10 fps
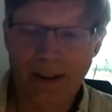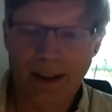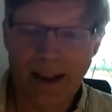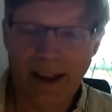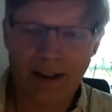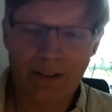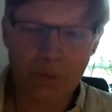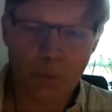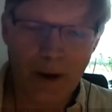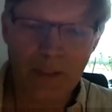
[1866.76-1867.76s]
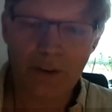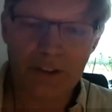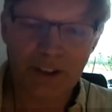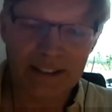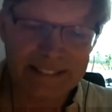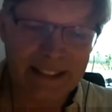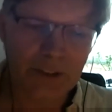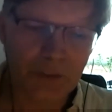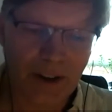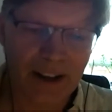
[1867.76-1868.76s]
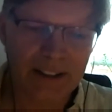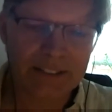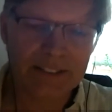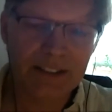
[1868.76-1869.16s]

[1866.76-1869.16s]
And rather to incentivize,